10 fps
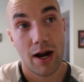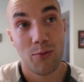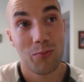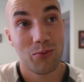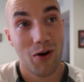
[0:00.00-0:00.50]
and I
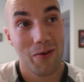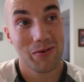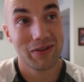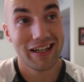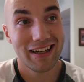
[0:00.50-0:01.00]
will
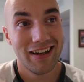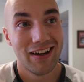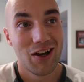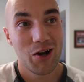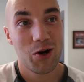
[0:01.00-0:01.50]
probably
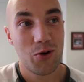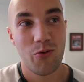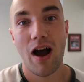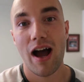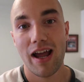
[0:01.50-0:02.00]

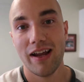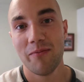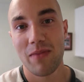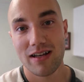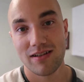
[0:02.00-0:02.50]
cry
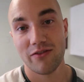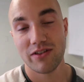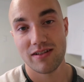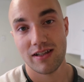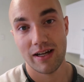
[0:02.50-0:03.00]

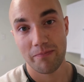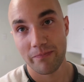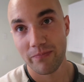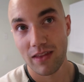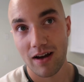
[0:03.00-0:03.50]
myself to sleep.
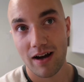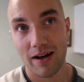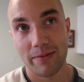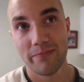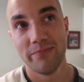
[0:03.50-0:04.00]

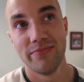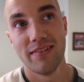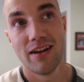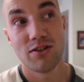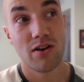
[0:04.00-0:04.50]
Um,
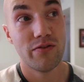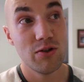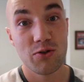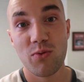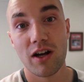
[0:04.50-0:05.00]
so if
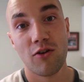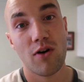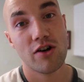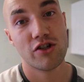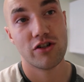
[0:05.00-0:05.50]
you just want to
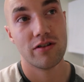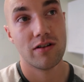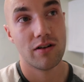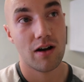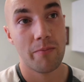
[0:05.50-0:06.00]
crush
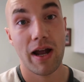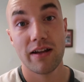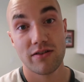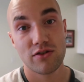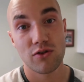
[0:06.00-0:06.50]
a
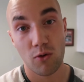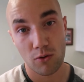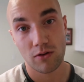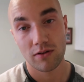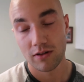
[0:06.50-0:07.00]
man's
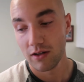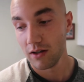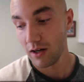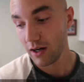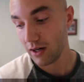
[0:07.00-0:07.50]
soul,
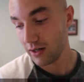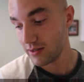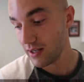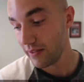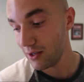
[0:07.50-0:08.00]
uh,
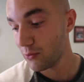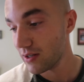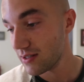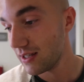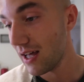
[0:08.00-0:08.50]
say that you
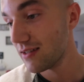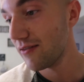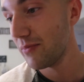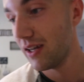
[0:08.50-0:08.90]
want to see less of